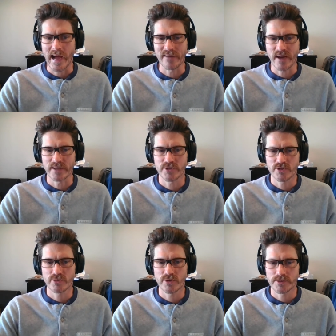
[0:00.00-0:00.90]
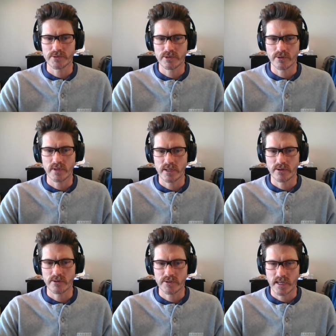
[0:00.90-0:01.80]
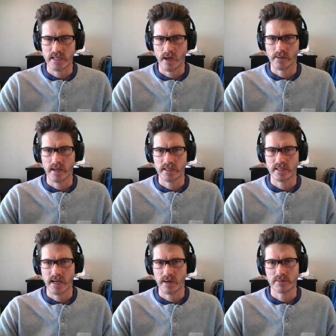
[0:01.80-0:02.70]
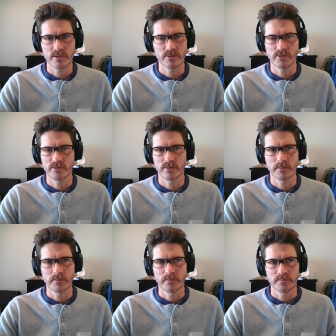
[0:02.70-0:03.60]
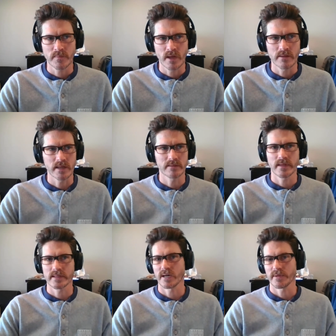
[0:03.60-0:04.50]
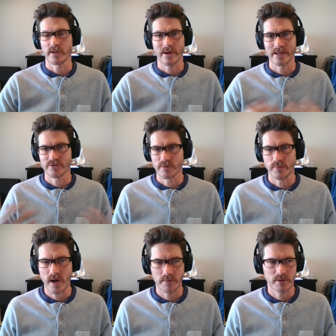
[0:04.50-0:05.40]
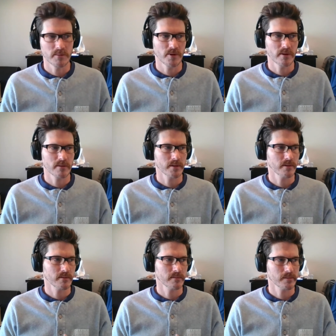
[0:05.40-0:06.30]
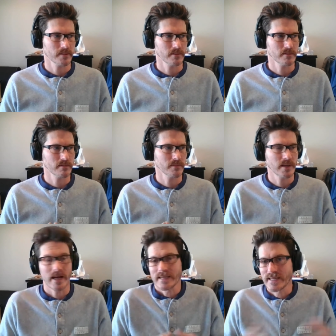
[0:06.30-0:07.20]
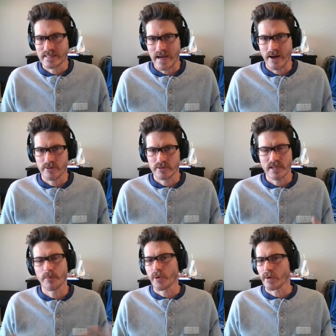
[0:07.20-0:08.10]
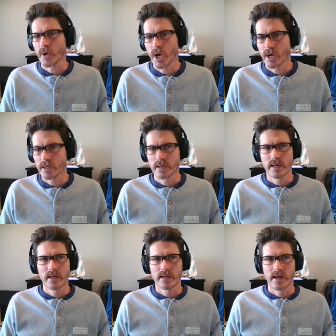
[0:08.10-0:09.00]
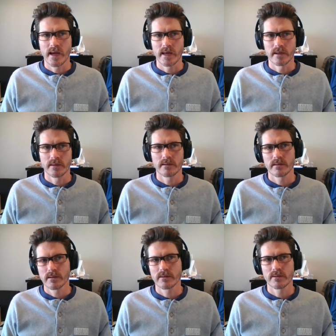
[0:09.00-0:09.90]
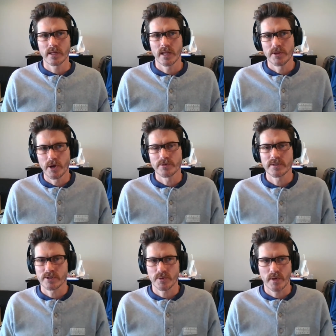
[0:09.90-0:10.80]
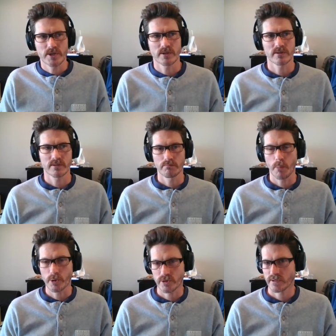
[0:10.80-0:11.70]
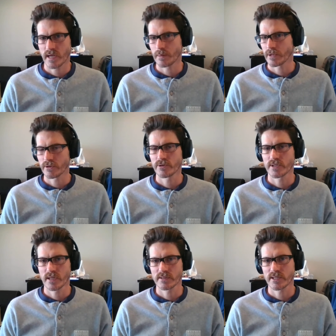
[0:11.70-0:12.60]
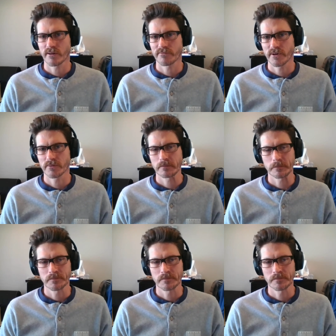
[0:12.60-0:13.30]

I've had students over the years taking online exams who they they tell me they ran into a problem or they got kicked out or something went wrong, and in those situations, most of the time they're using a cell phone,